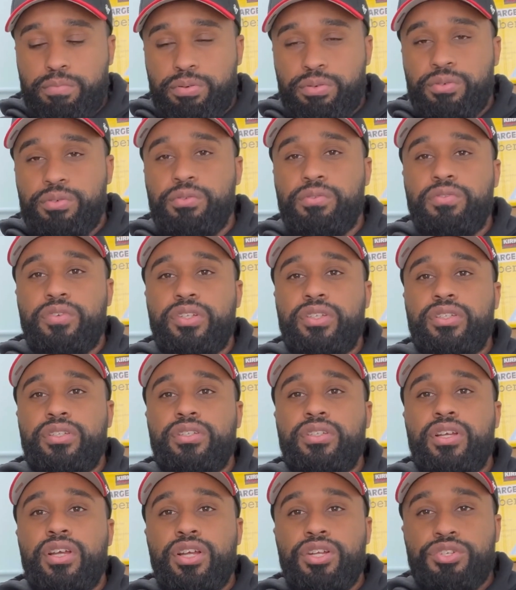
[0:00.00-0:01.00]

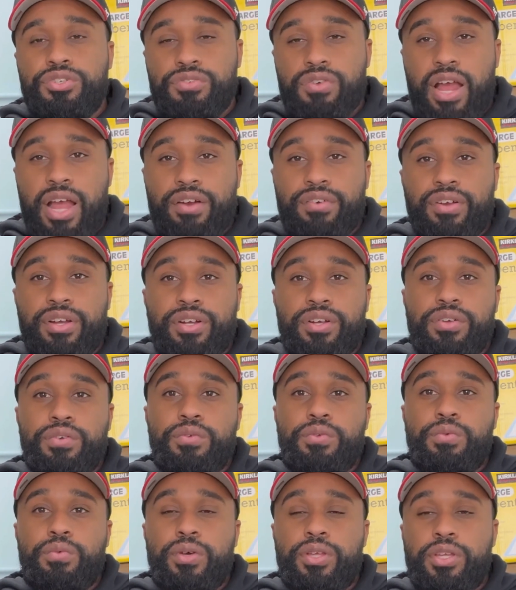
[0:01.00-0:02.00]
proven track
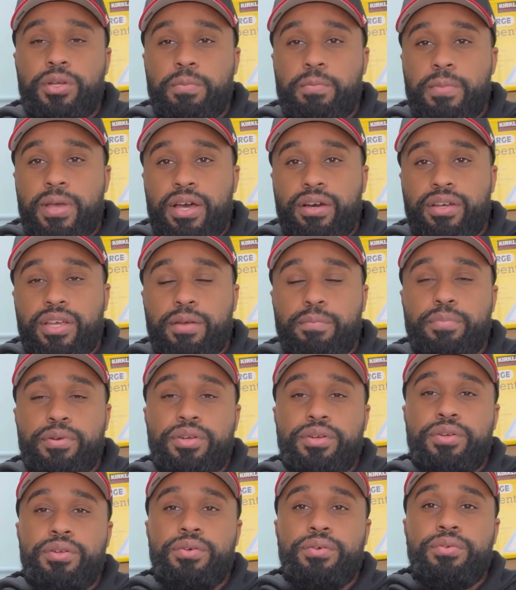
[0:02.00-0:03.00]
record with what your male can
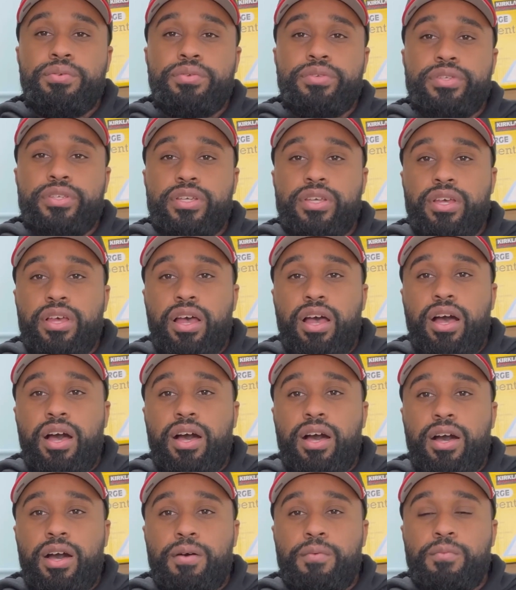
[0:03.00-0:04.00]
produce,
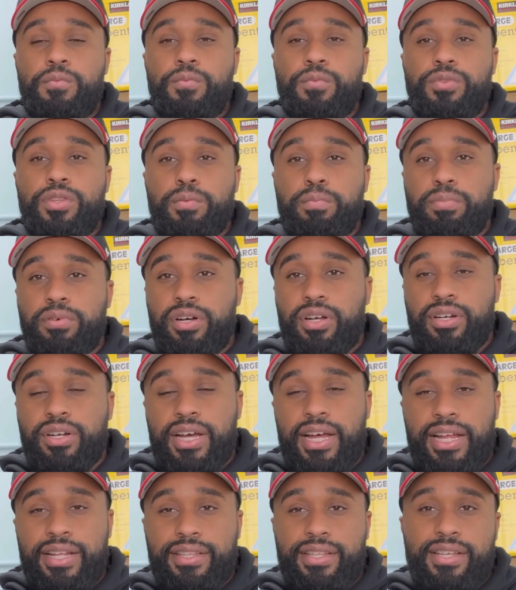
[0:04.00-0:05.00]
the
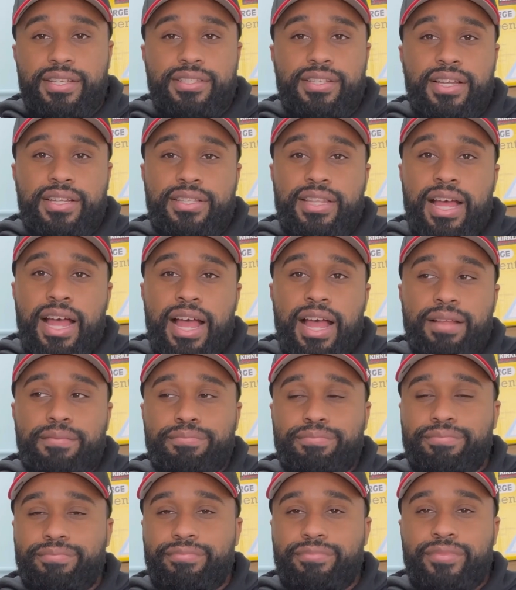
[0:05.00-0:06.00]
bloodline, things like that,
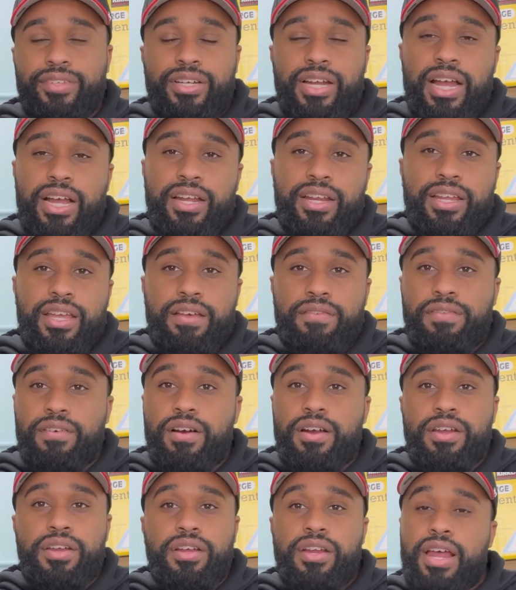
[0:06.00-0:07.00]
you're not going to get
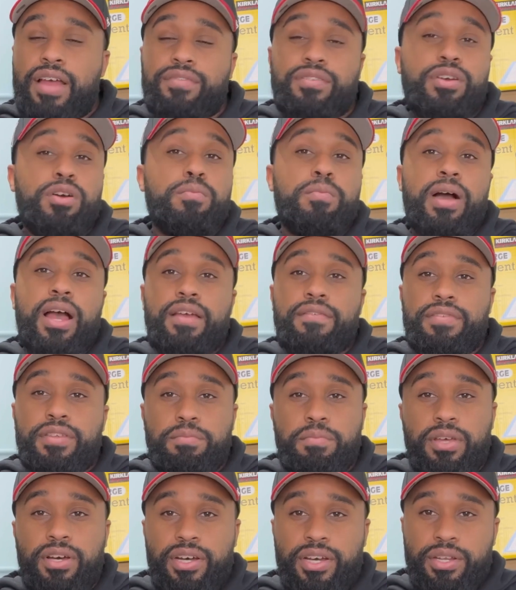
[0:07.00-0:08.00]
far, and you're going to have to go buy a
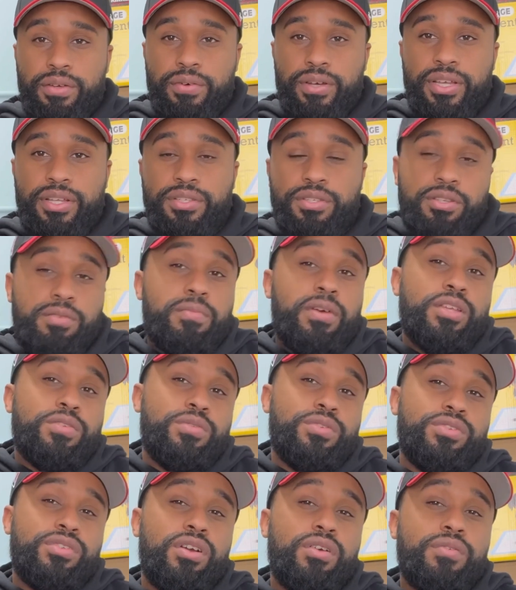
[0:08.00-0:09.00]
female anyway. So you might
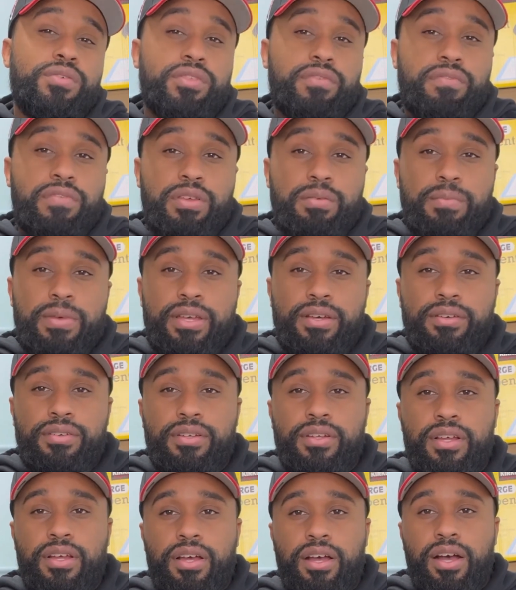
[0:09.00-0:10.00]
as well start with a female.
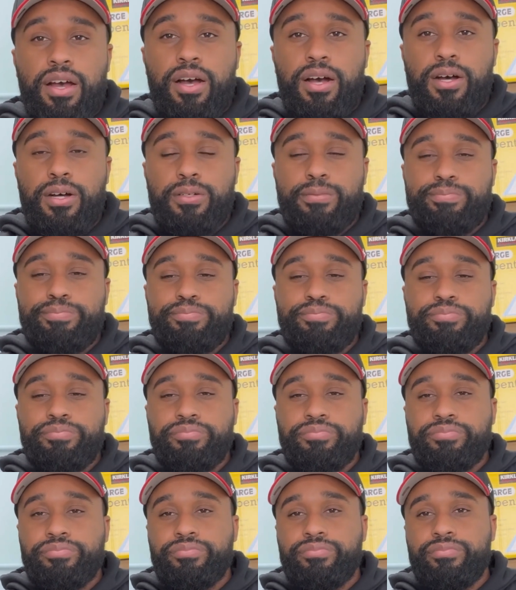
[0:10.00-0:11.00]

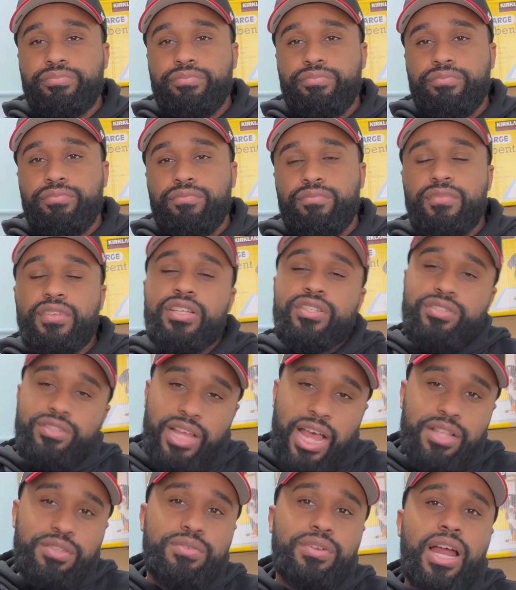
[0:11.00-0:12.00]
So
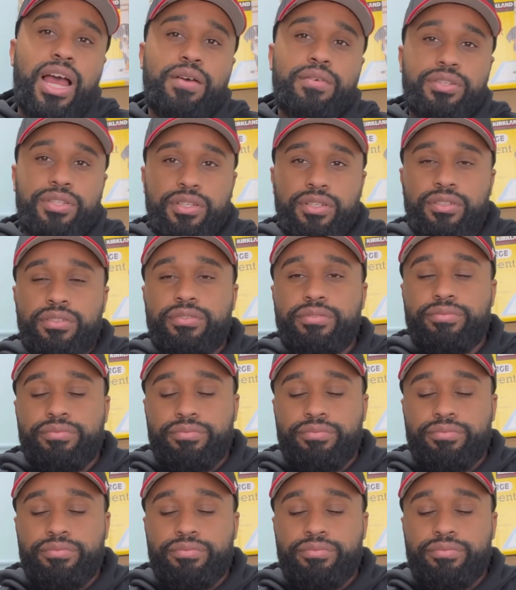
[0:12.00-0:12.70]
that's what I would do.